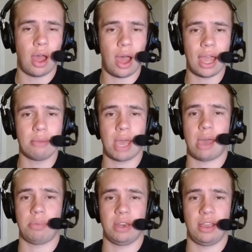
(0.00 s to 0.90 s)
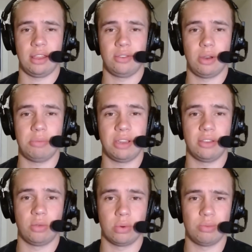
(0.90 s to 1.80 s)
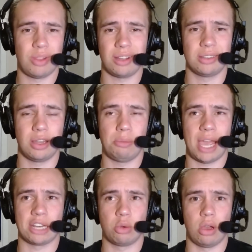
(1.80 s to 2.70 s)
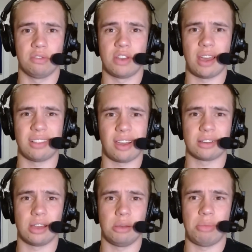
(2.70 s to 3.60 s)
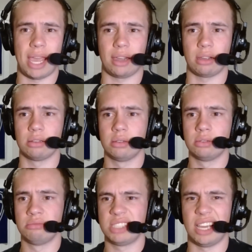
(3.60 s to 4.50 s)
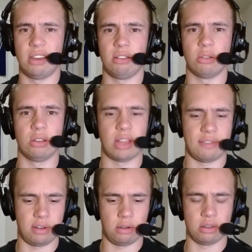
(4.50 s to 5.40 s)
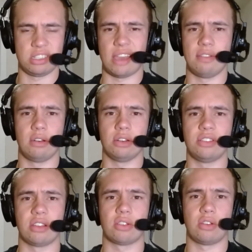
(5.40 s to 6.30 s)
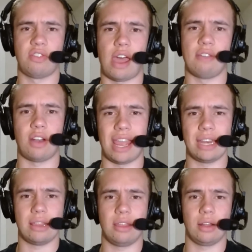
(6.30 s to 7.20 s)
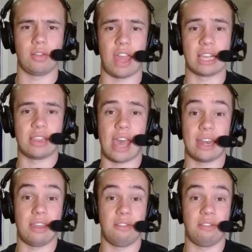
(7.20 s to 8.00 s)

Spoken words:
I'm happy to answer it because we're Locked On Pac-12, not Locked On Pac-10 or 11 or 7 or 6 or 5 or anything like that.